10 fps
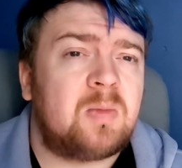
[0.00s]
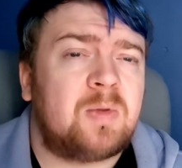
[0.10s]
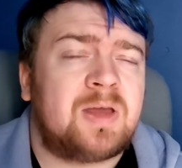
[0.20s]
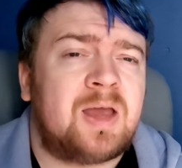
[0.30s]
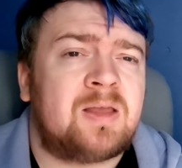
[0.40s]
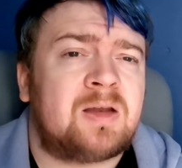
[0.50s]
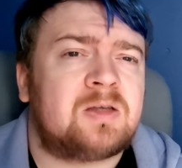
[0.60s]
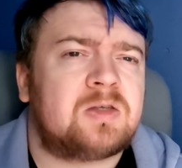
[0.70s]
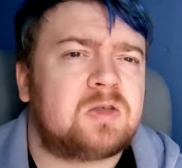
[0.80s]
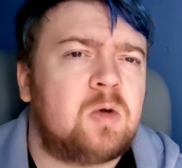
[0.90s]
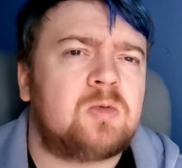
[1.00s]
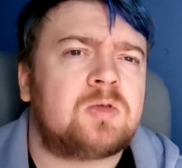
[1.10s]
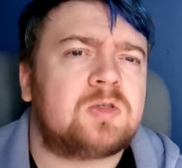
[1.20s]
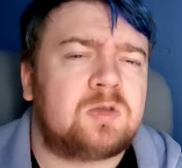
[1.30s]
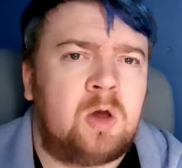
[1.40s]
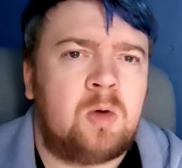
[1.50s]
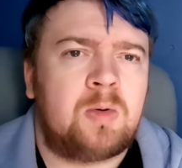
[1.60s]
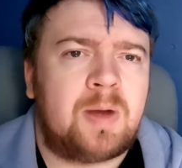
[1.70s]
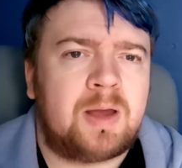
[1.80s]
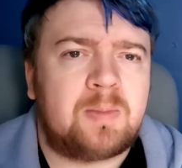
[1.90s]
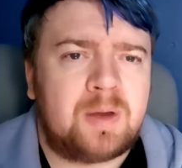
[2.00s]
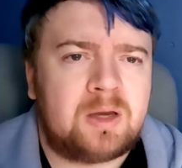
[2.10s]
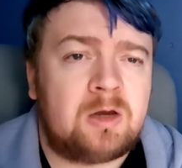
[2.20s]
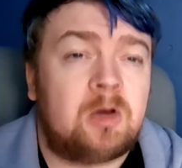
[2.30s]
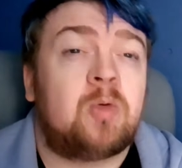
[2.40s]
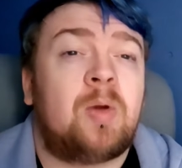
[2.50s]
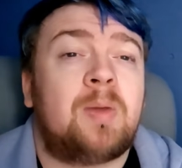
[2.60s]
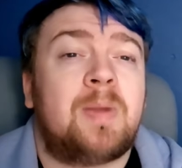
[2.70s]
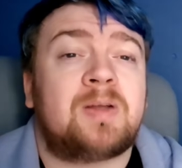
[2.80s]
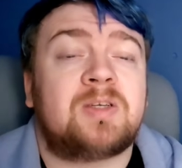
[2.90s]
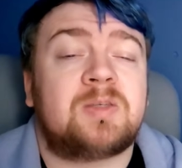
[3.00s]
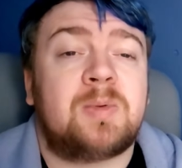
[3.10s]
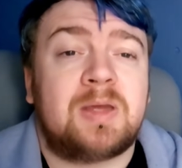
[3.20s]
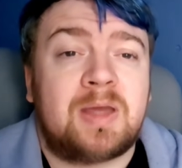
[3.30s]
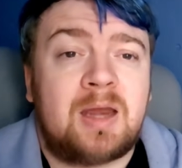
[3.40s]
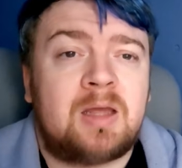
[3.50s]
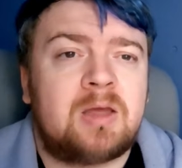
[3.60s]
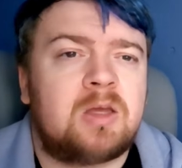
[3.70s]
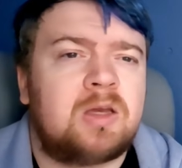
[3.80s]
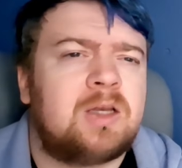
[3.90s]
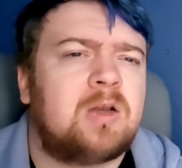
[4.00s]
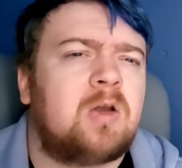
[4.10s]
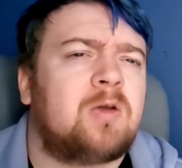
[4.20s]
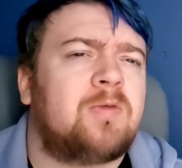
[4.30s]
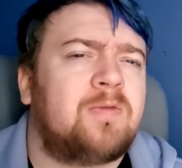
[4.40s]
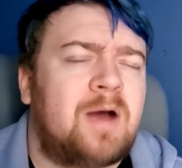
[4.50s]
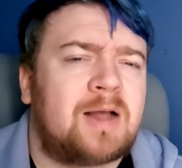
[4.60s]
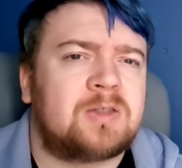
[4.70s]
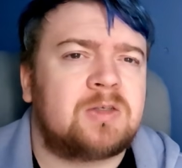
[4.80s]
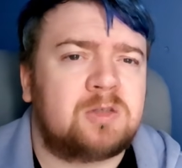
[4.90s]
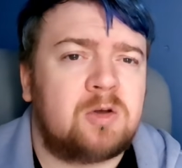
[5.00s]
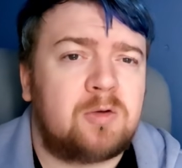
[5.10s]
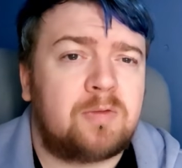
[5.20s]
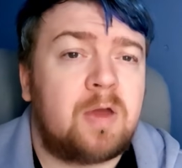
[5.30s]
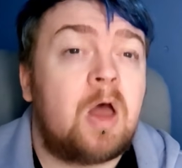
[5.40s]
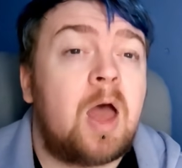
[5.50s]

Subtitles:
But again, that is so slow in my opinion, and the way Magic's been getting, you need a lot of faster stuff